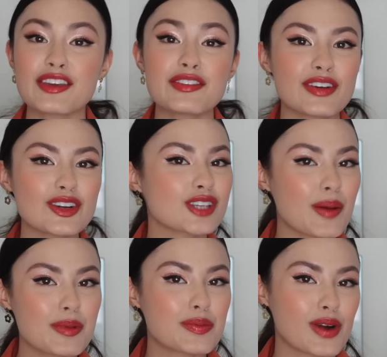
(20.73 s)
the first
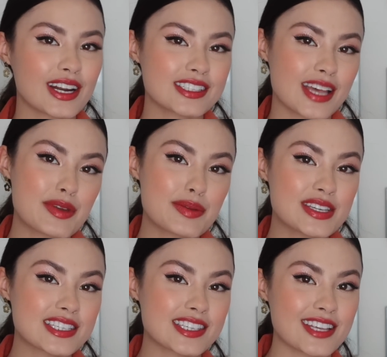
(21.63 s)
couple of products I'm gonna be
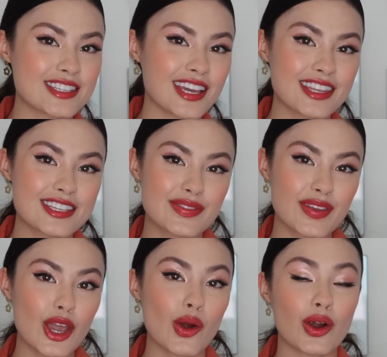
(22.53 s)
discussing in this video are